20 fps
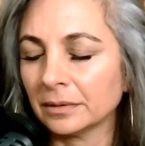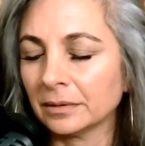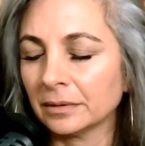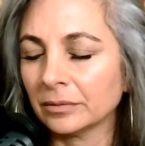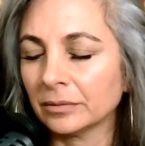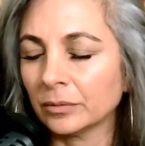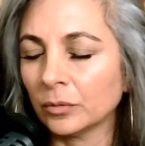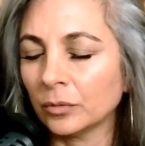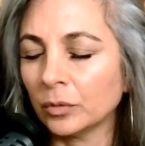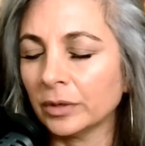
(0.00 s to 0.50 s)

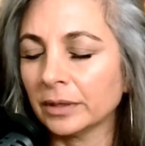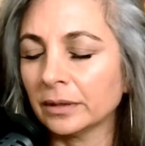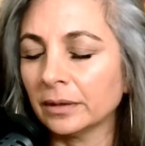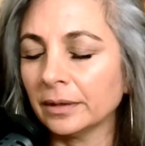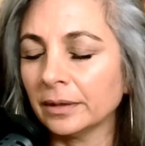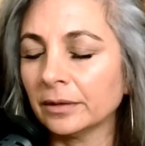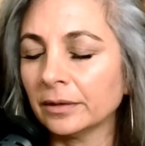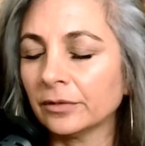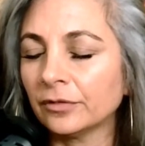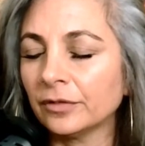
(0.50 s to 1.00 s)

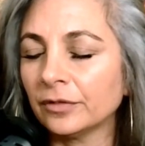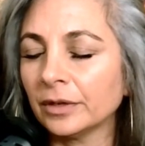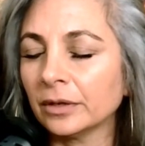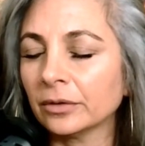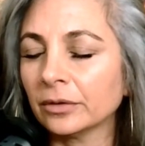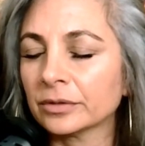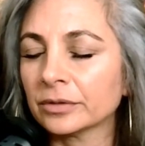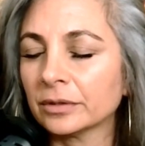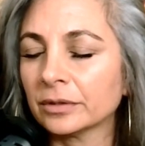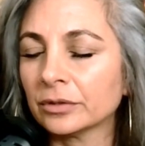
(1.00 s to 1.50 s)
wiggling the
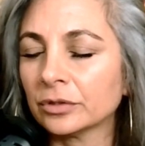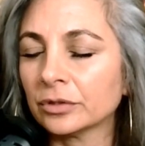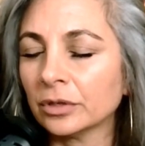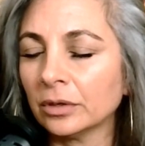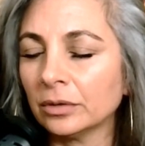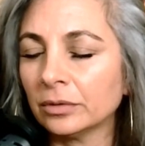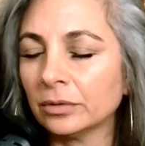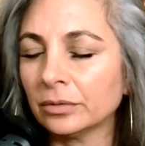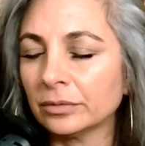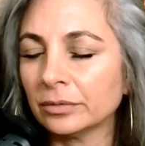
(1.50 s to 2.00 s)
fingers and
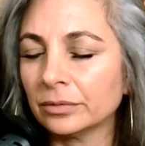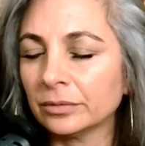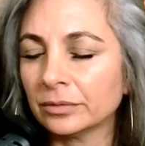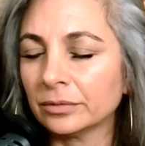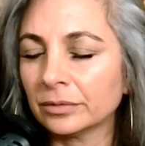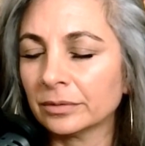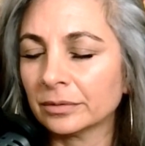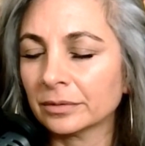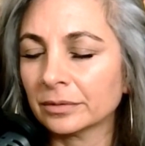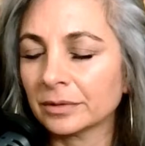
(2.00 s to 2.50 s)

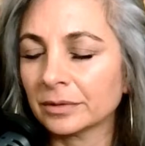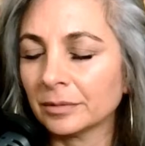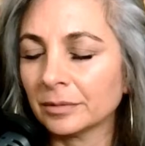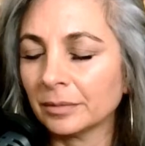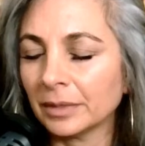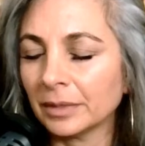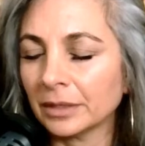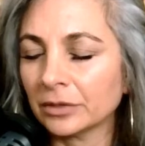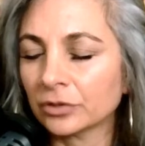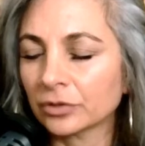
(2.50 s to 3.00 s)
toes to
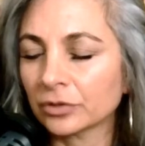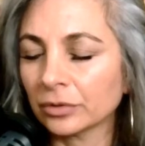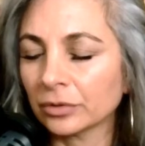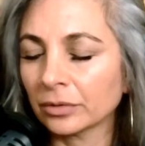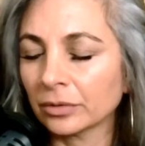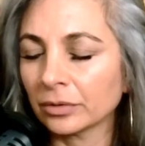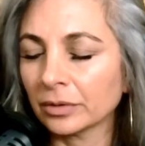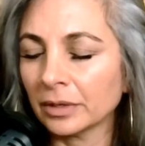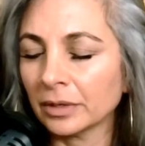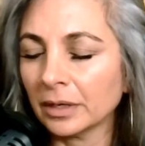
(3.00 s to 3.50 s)
make
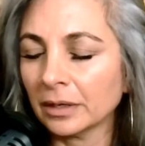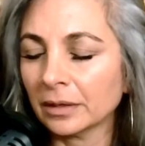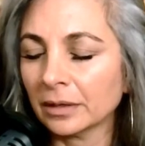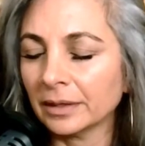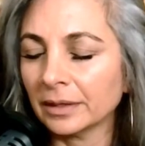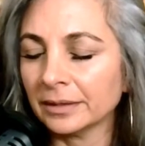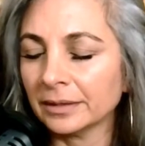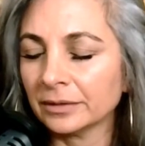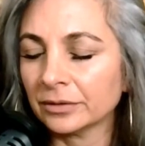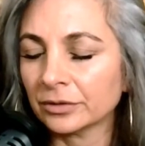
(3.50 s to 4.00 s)
sure they're not
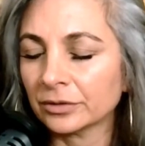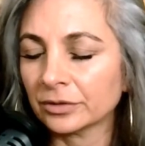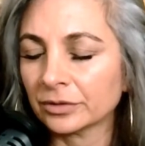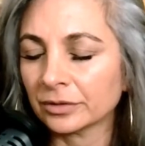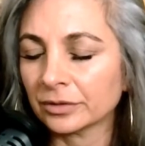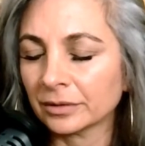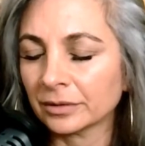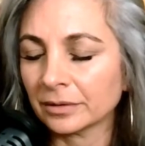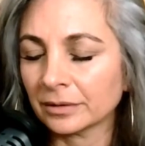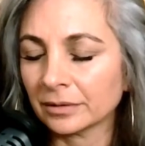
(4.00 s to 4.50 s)

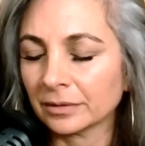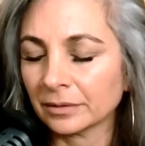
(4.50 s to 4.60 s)
clenched.